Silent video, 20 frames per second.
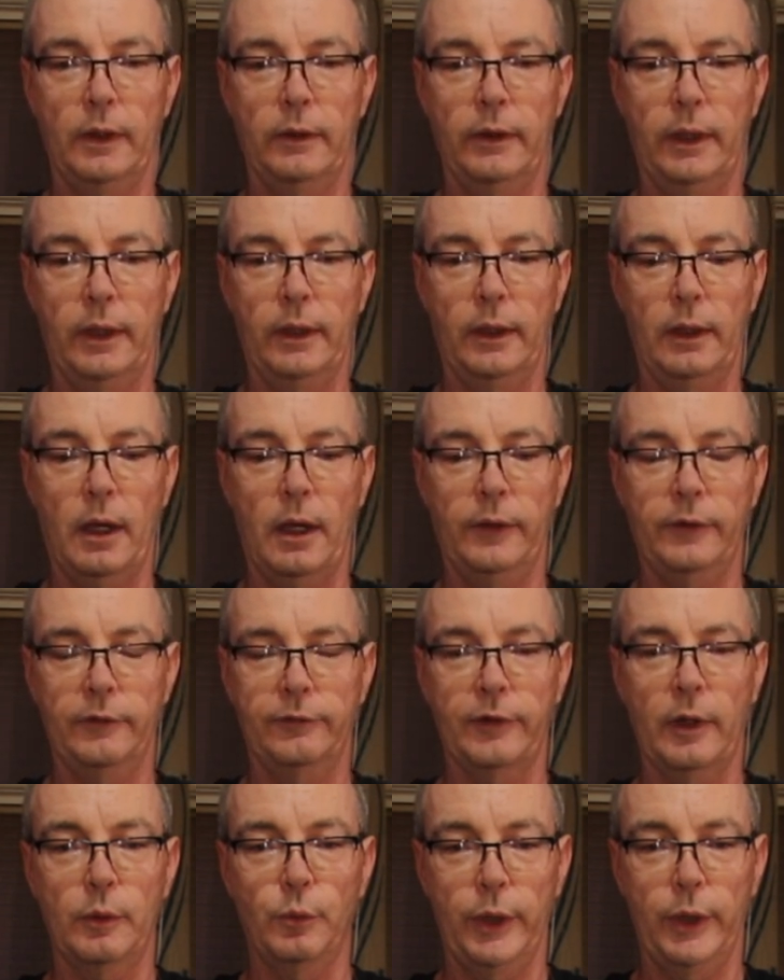the
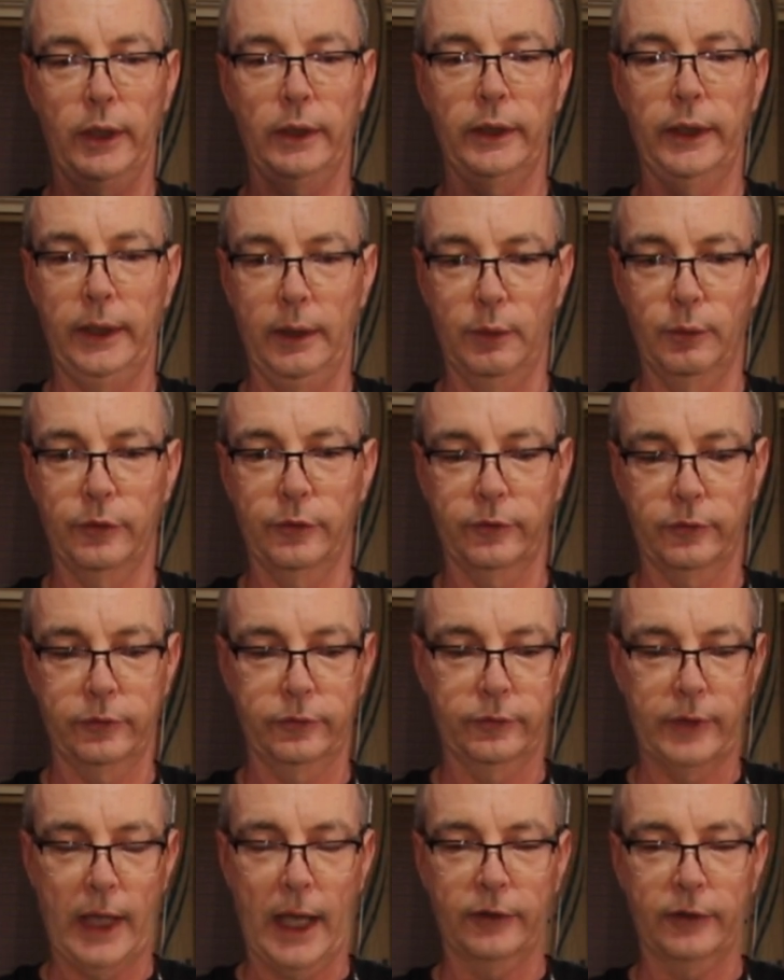front wheel, and it
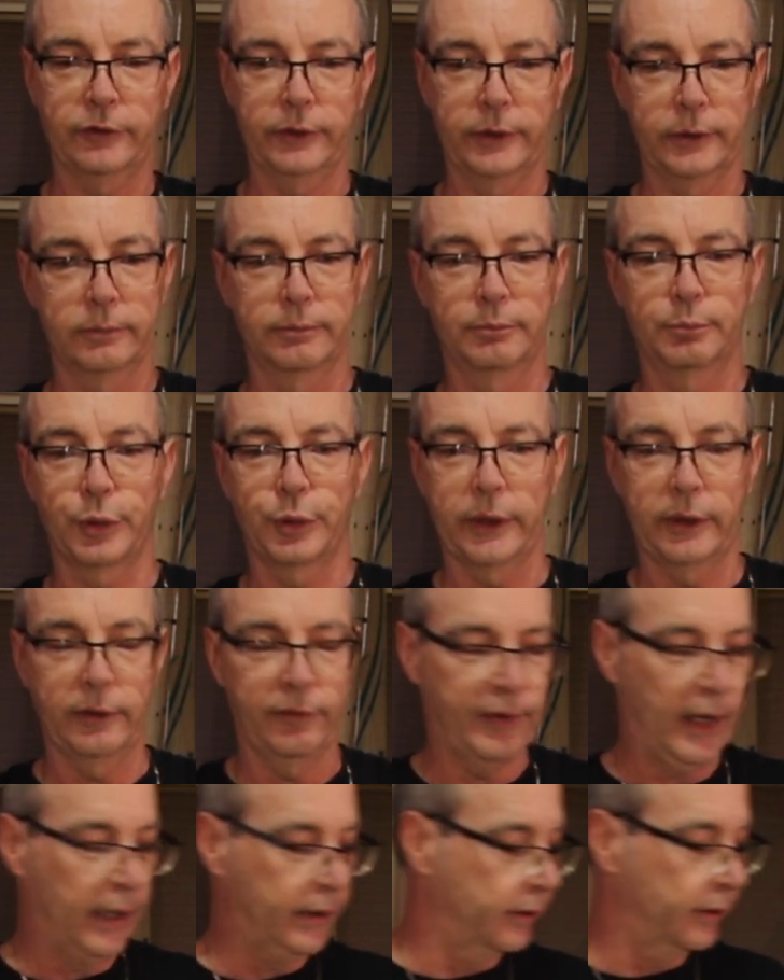was actually pretty
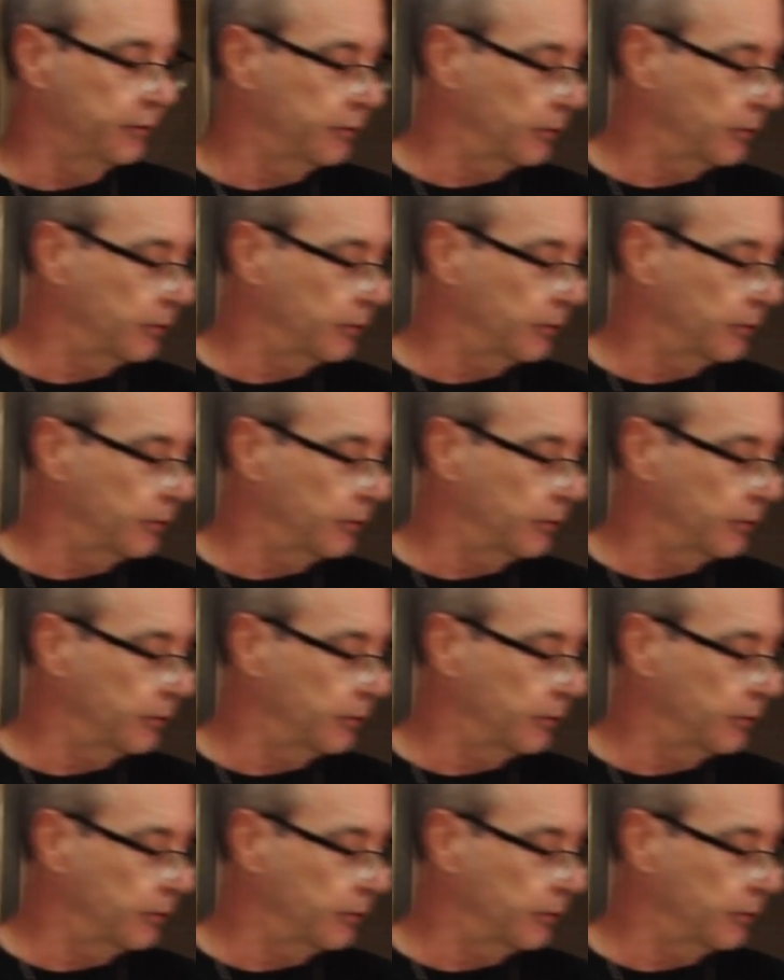effective